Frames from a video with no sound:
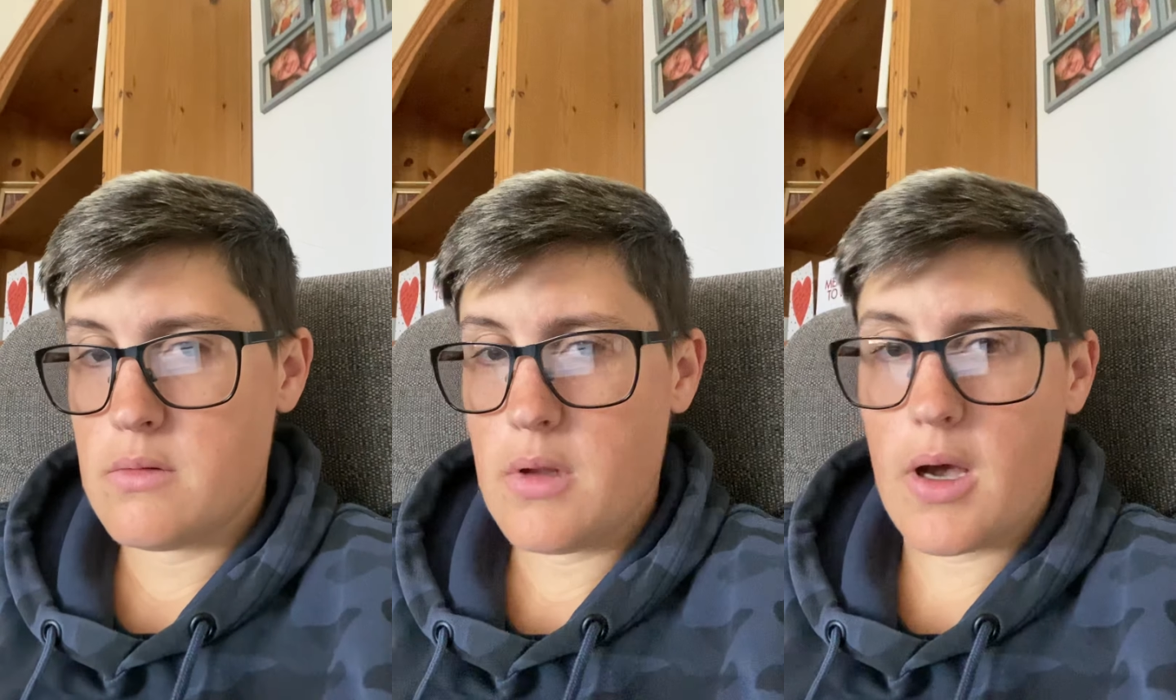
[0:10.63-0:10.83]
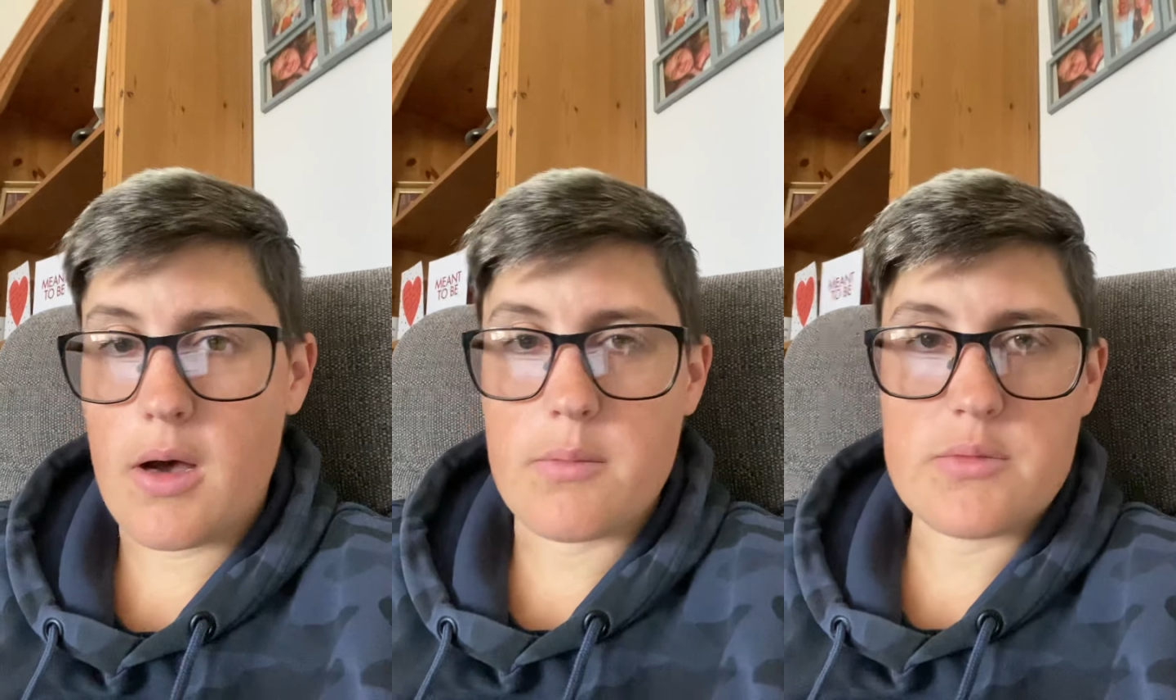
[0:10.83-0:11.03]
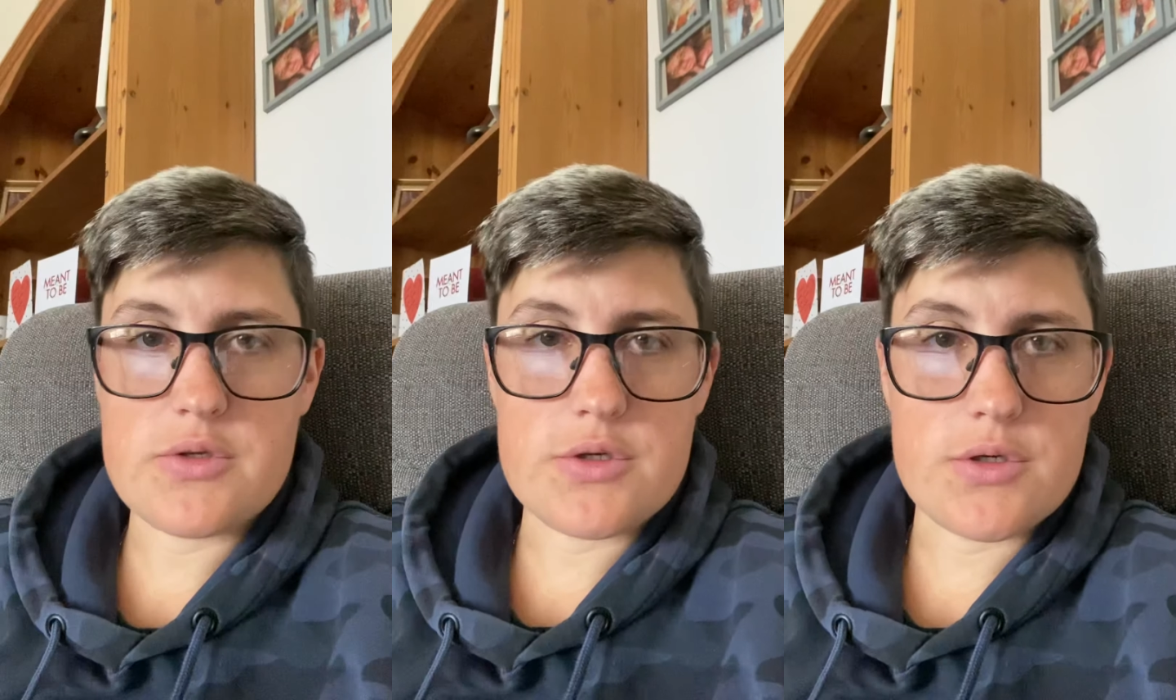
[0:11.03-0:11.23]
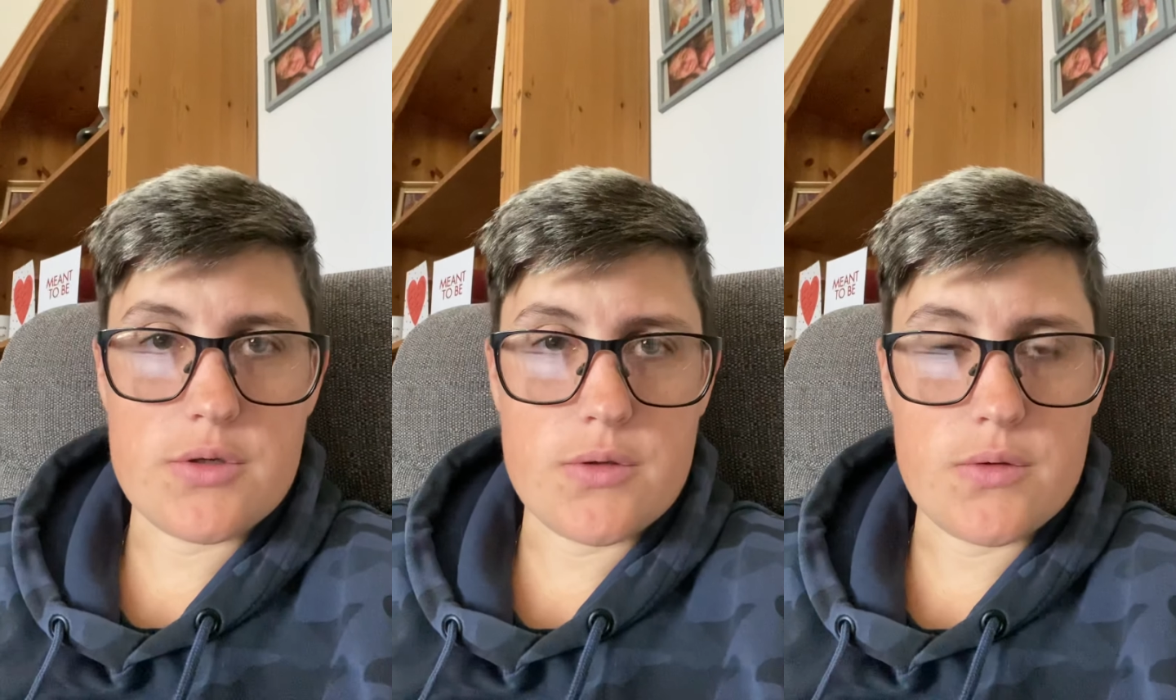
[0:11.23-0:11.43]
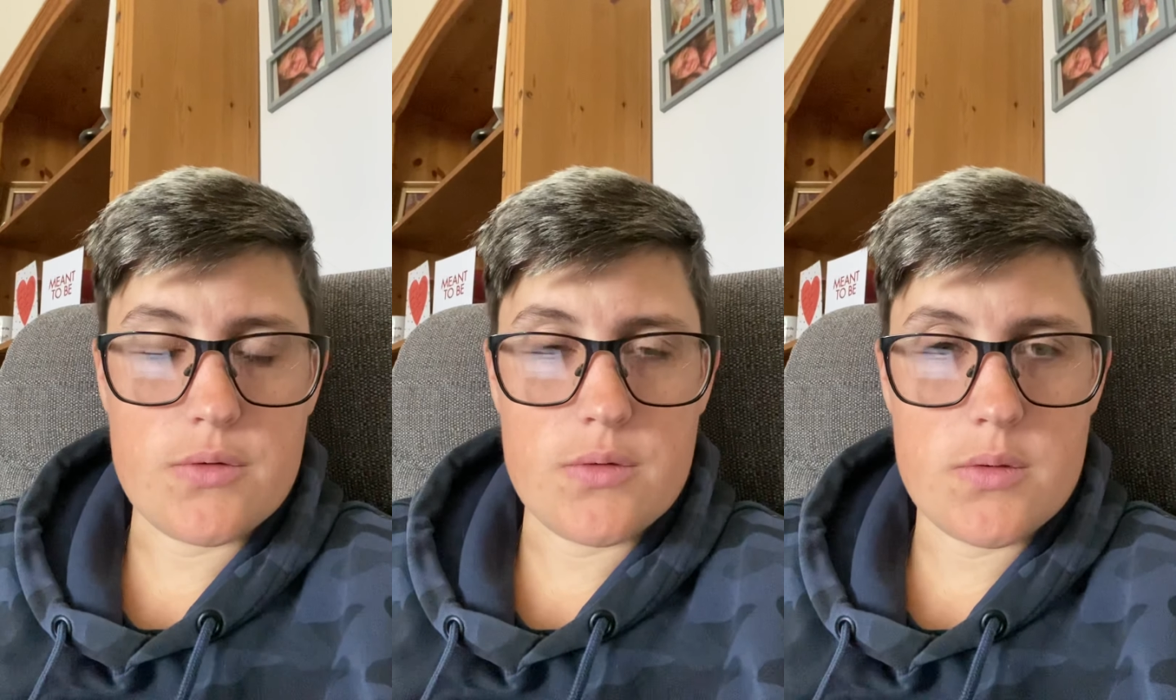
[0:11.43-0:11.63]
up
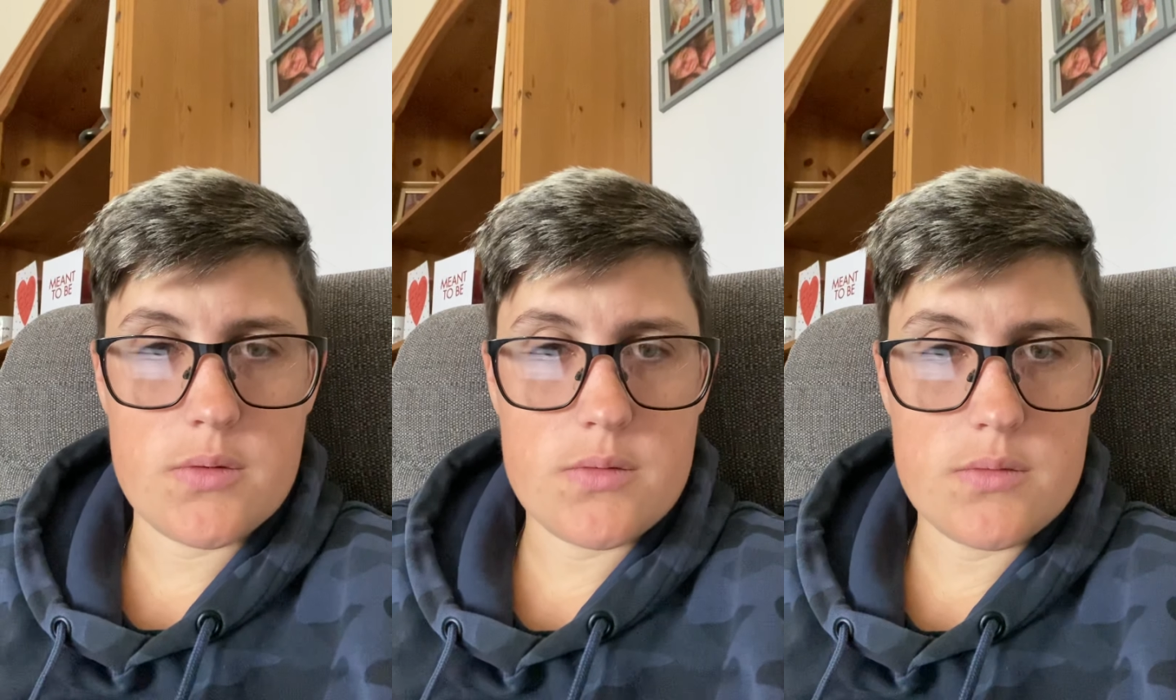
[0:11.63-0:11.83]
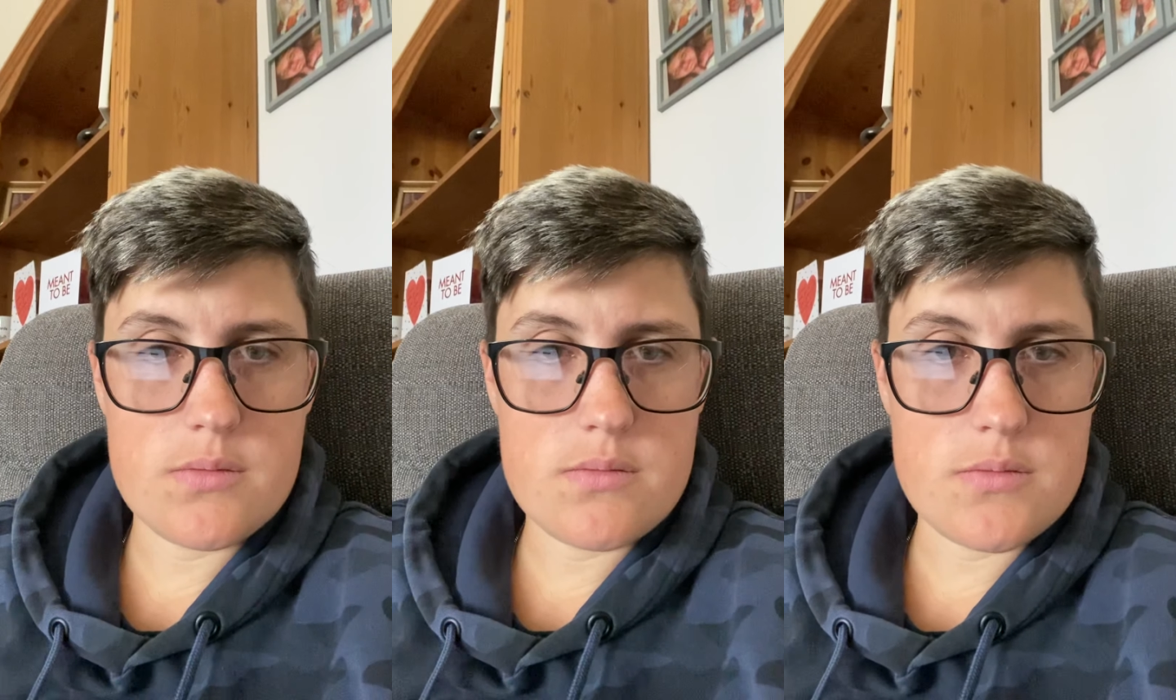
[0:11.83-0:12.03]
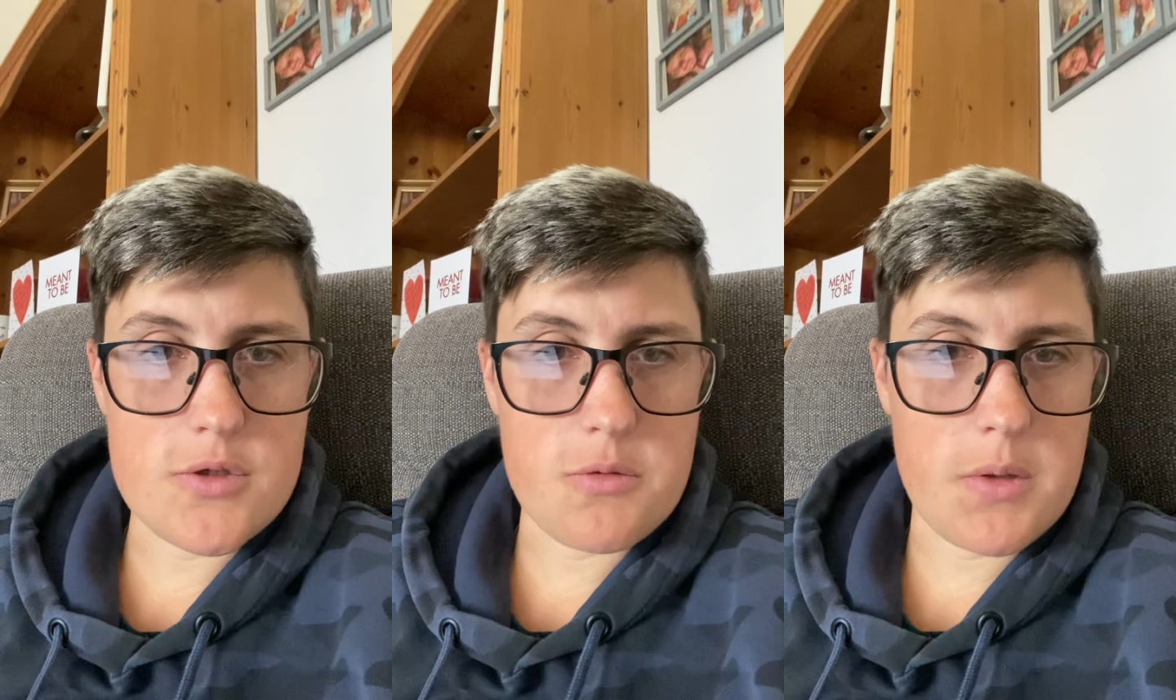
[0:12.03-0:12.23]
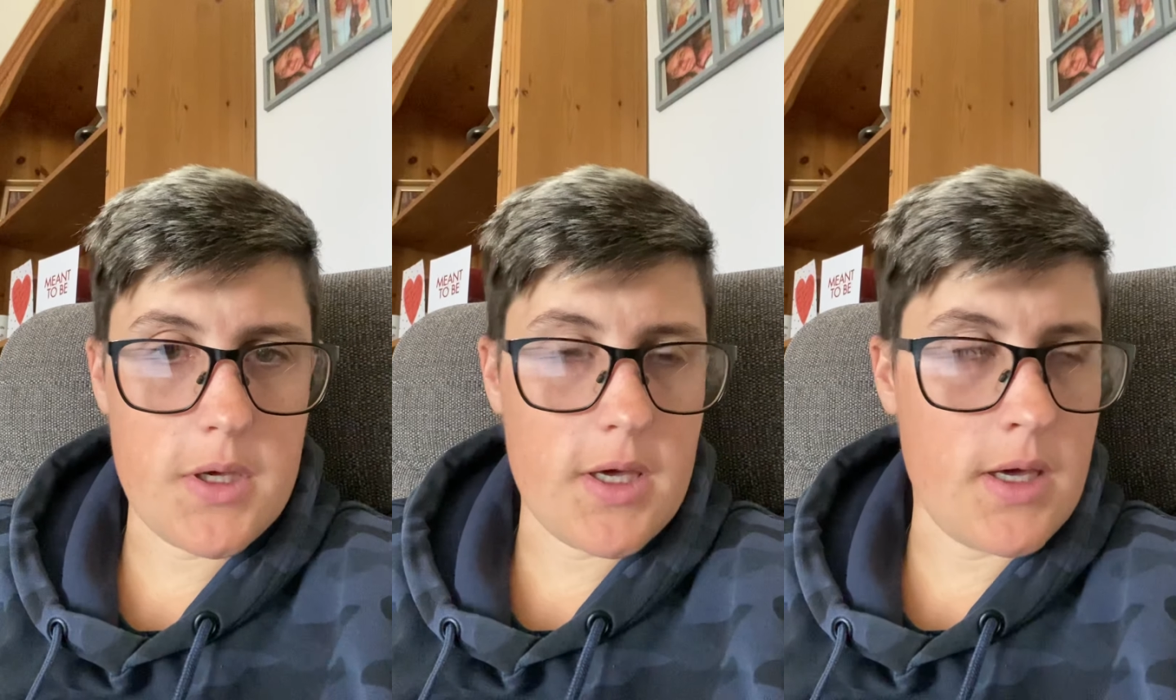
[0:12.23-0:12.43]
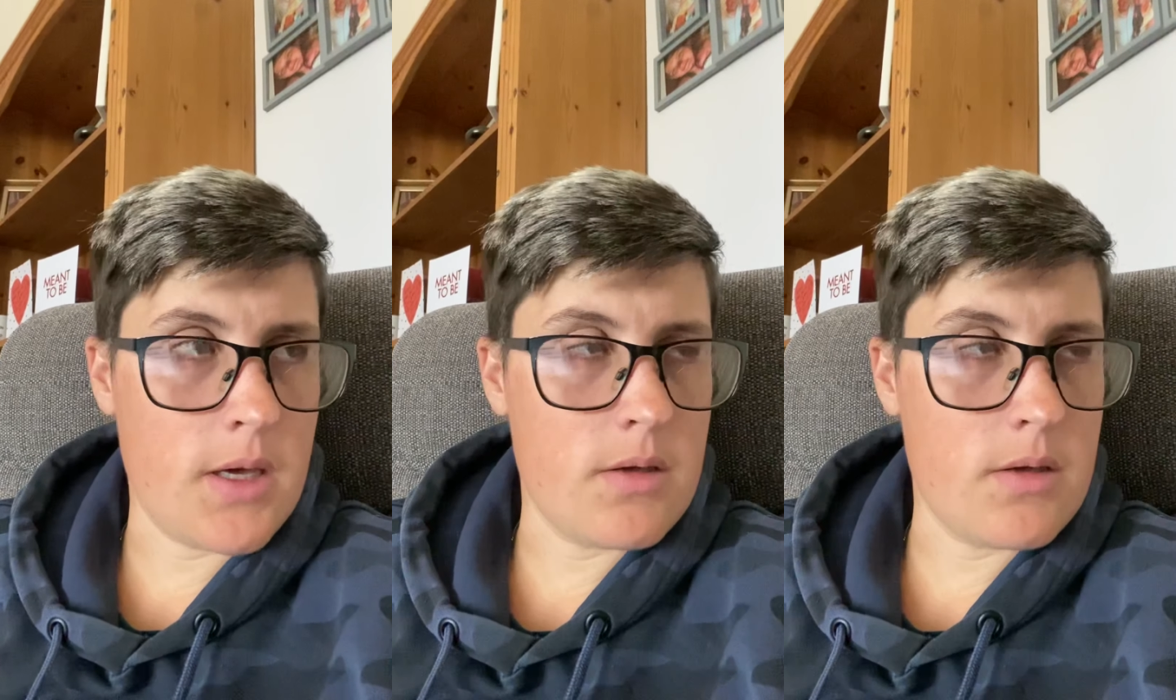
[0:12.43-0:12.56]
to doing